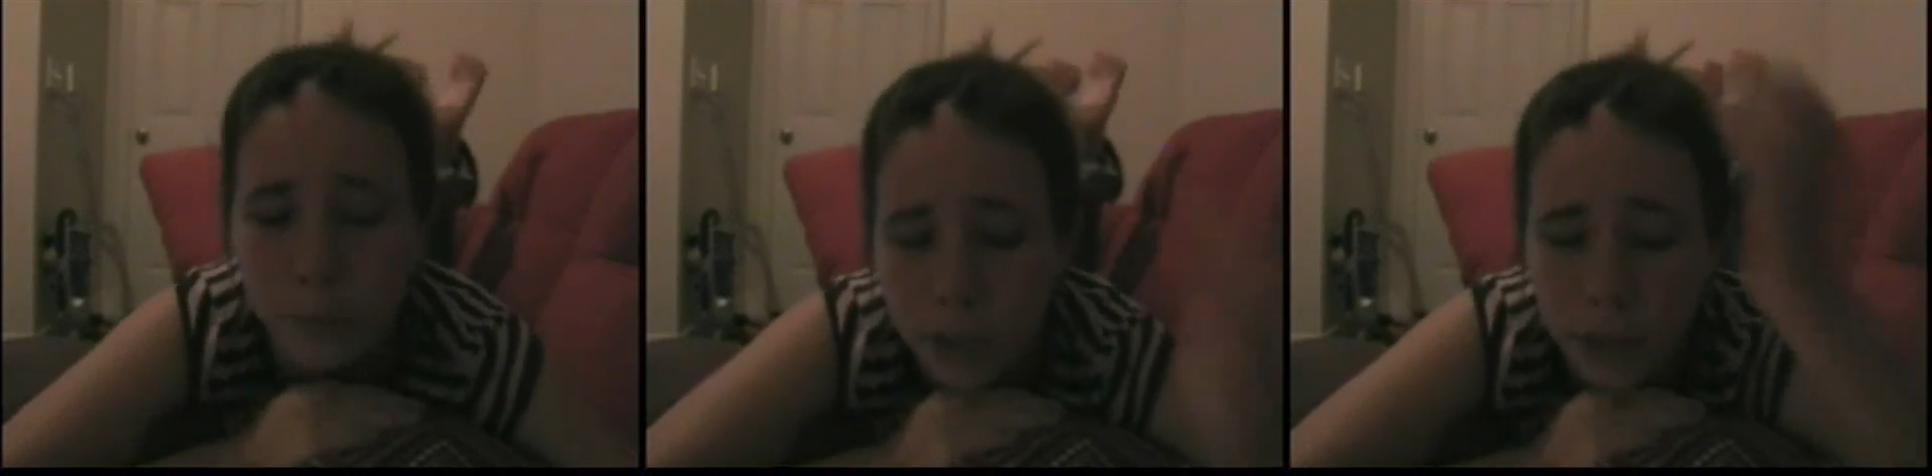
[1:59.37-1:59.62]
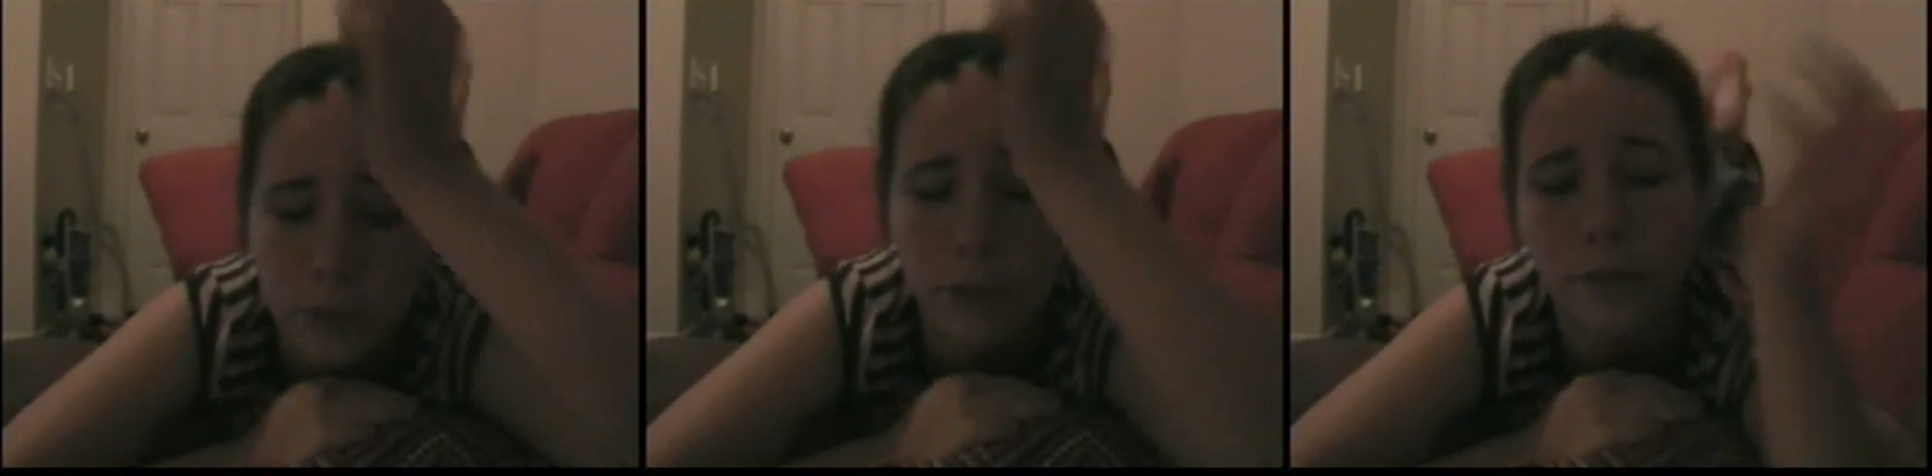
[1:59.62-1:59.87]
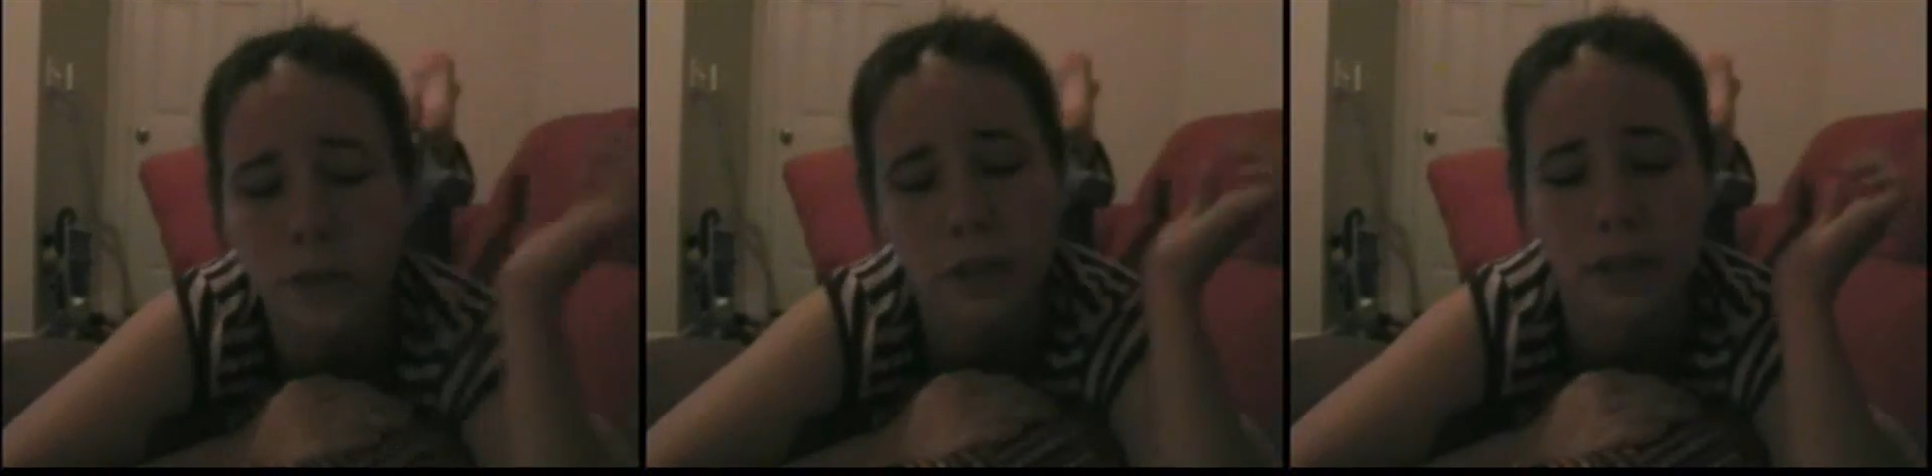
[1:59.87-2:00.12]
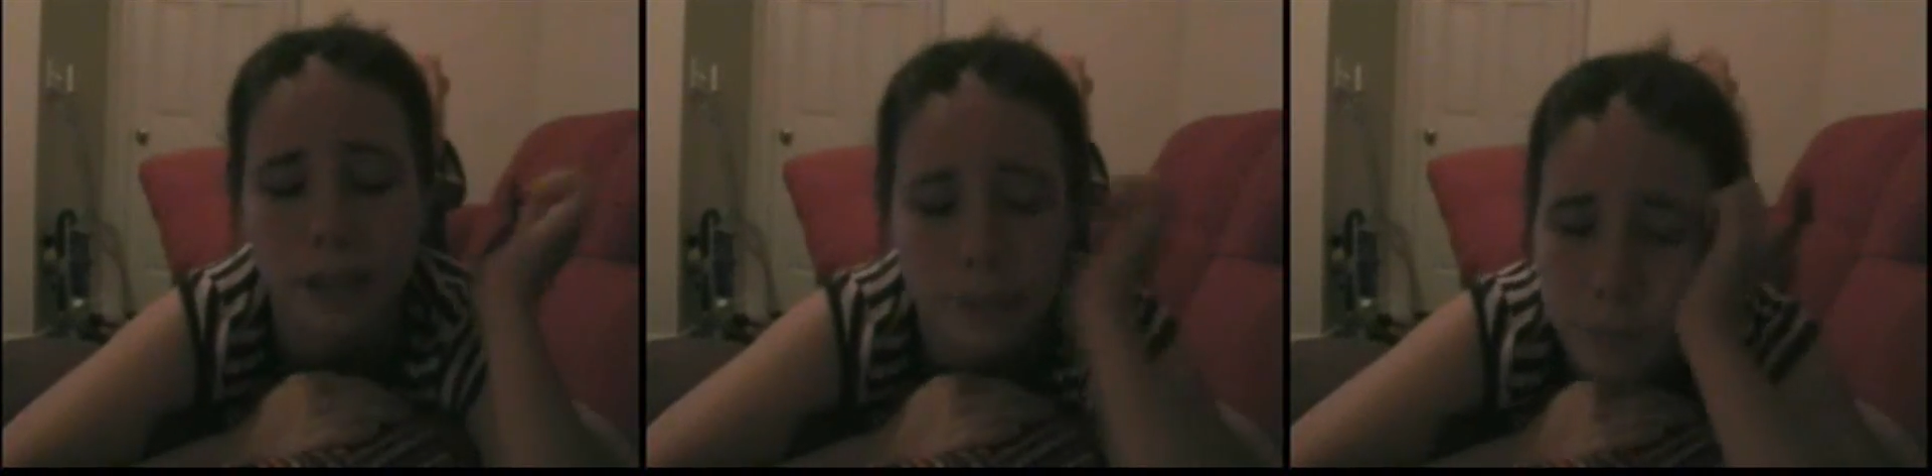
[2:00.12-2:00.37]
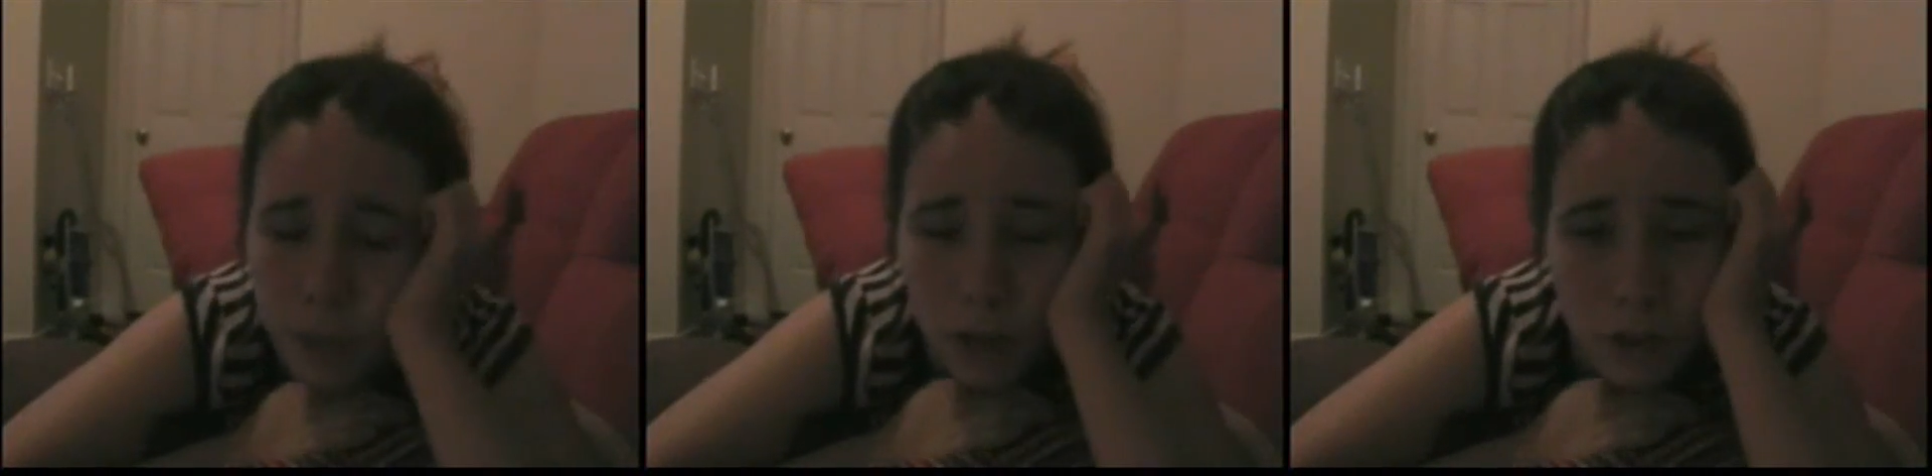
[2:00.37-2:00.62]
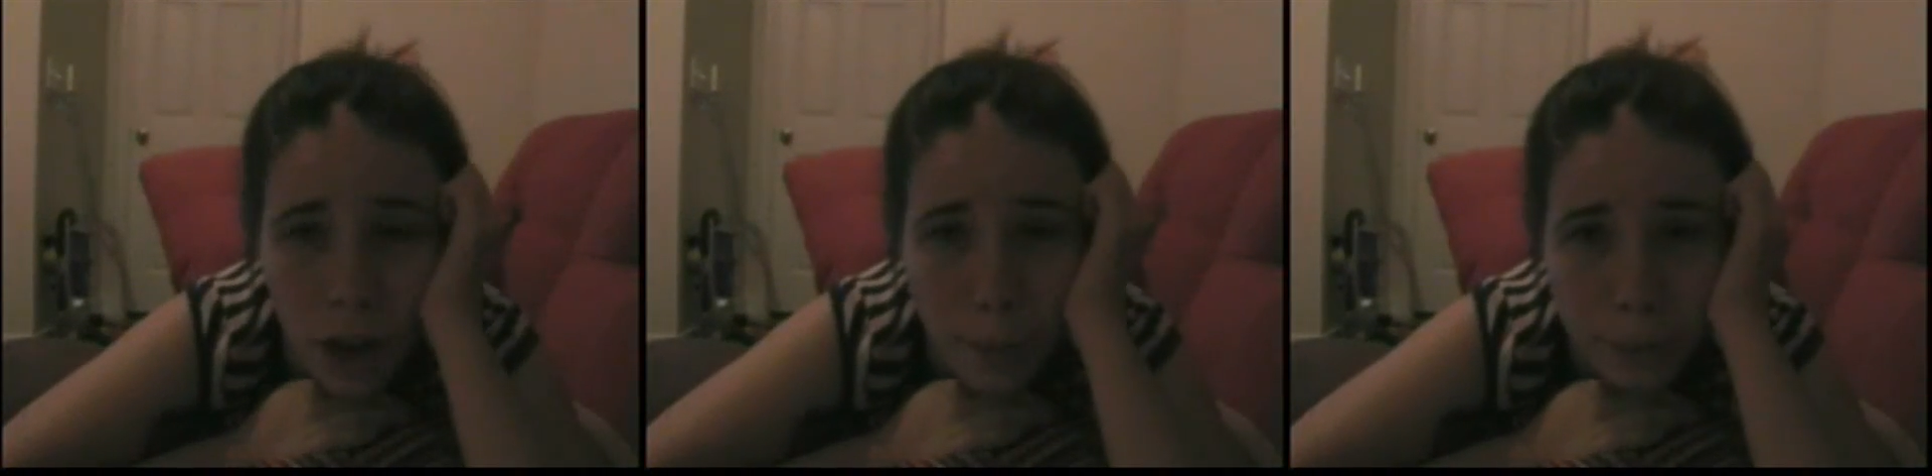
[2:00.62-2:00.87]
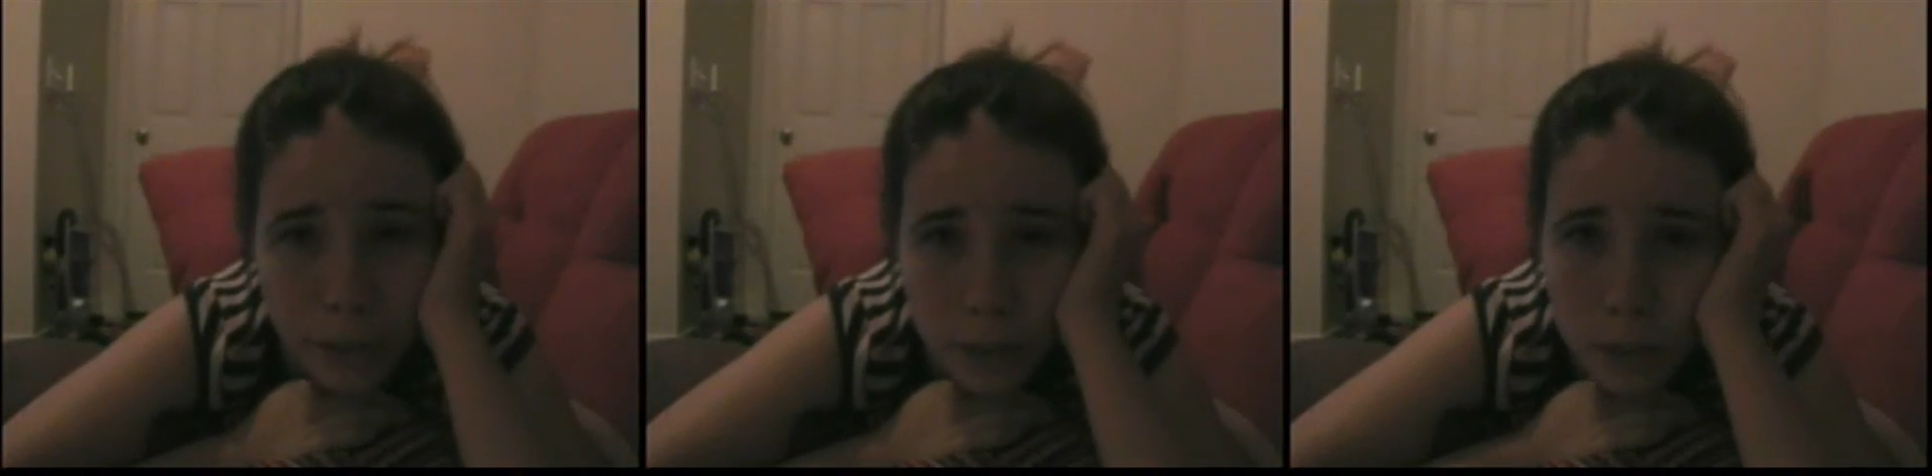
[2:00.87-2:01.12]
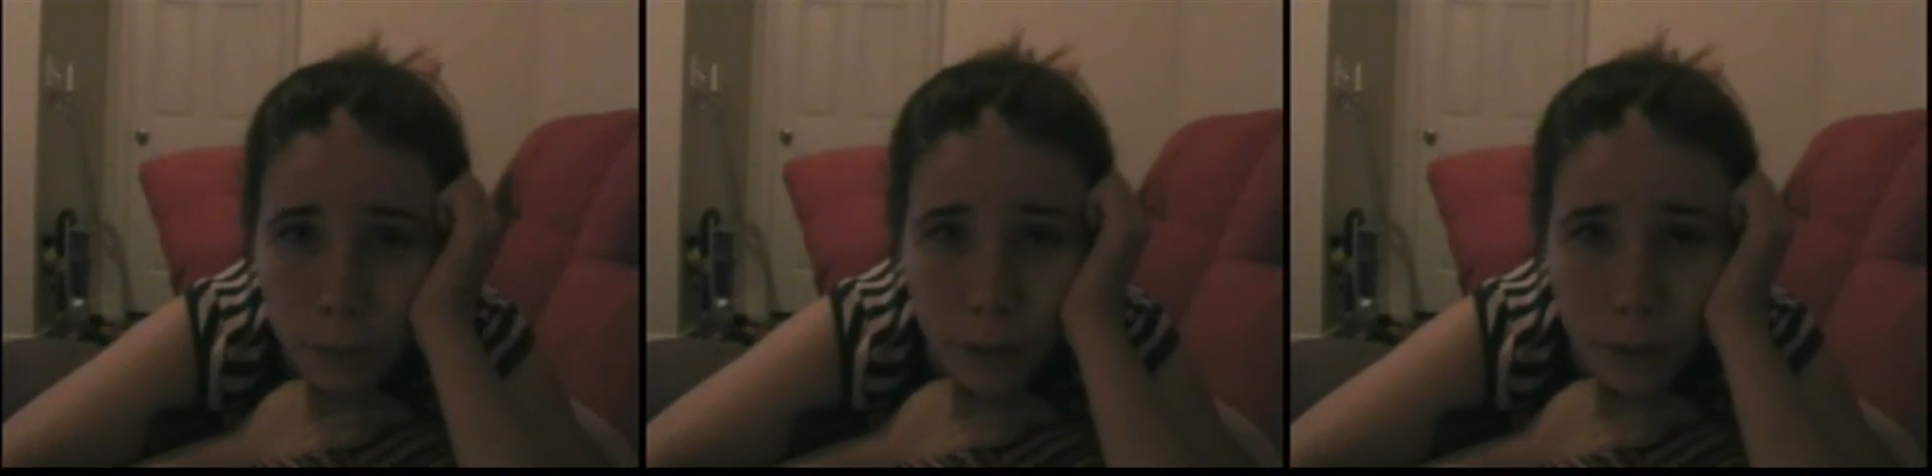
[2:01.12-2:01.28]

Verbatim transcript: Clemson University topless